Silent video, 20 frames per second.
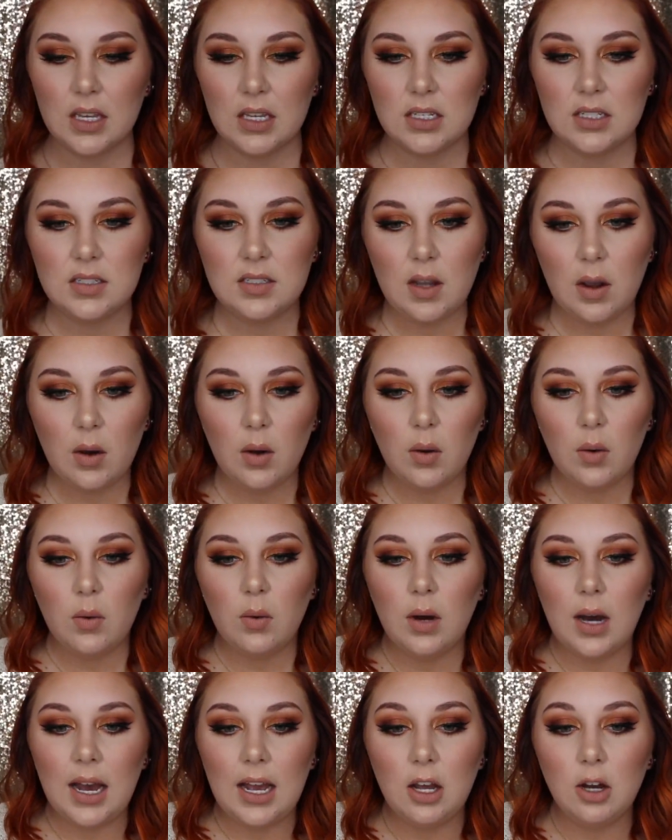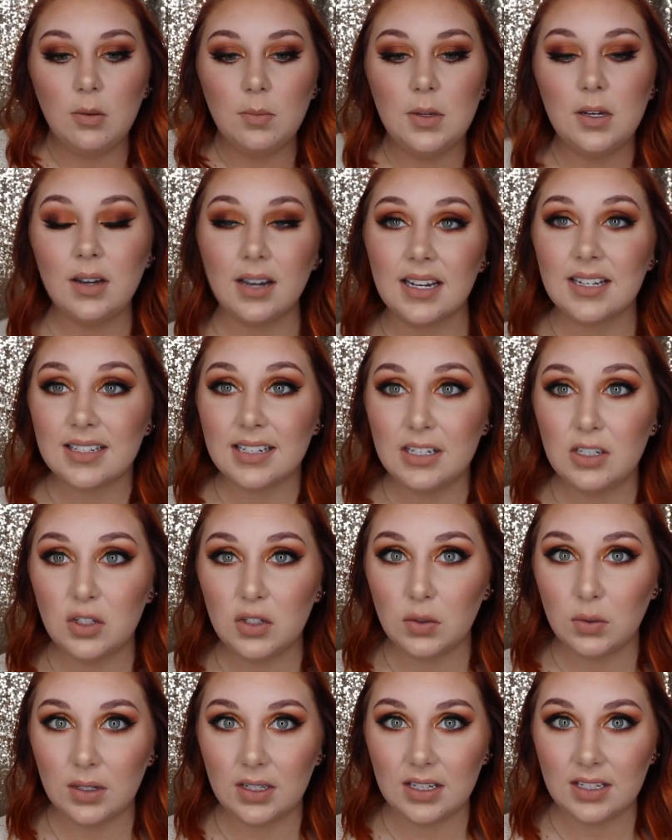so I hope you guys
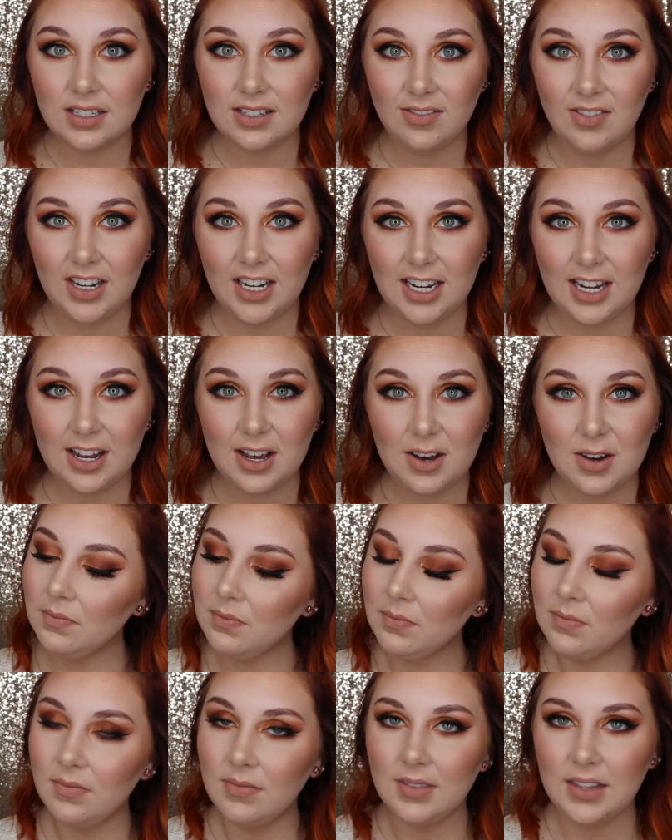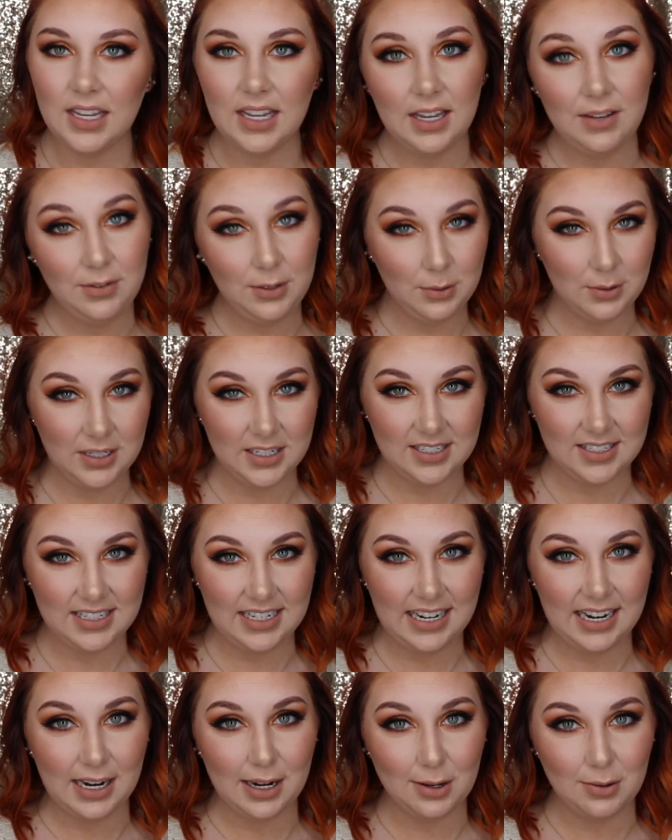enjoy this video. If you want to see
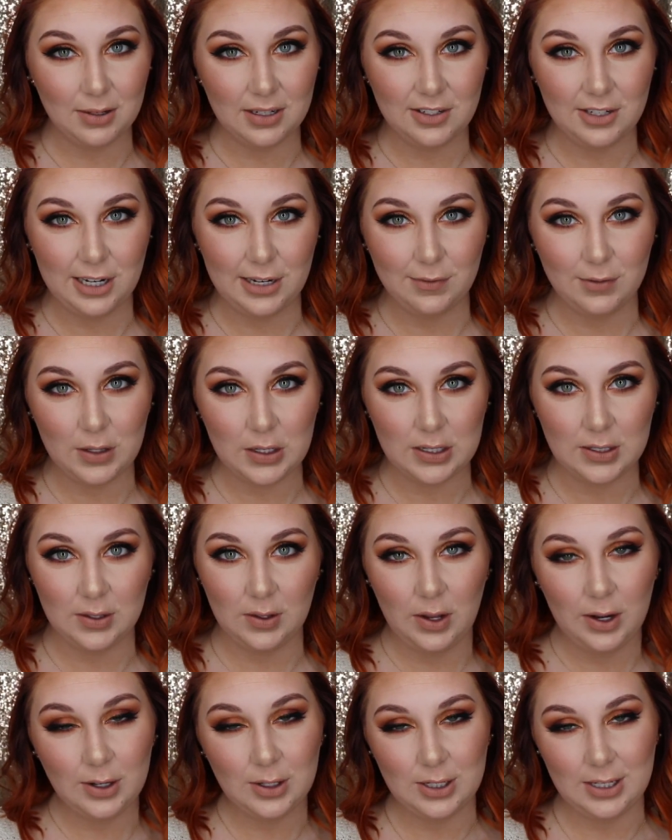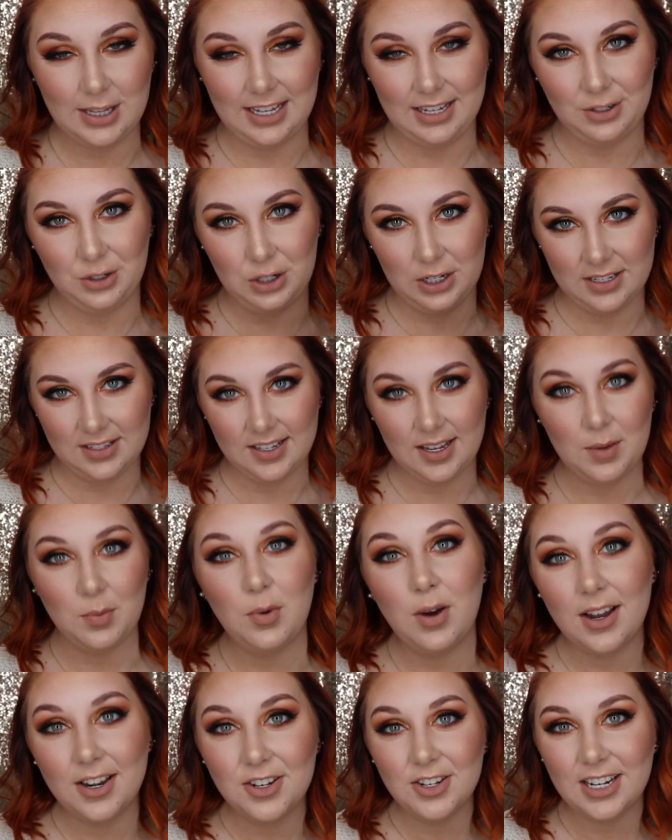how to achieve this look, then just keep
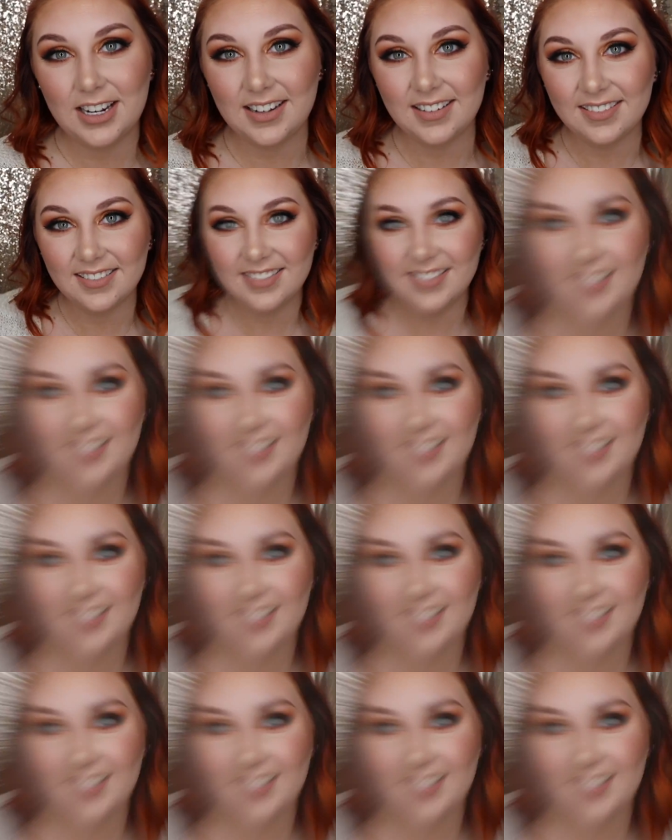watching.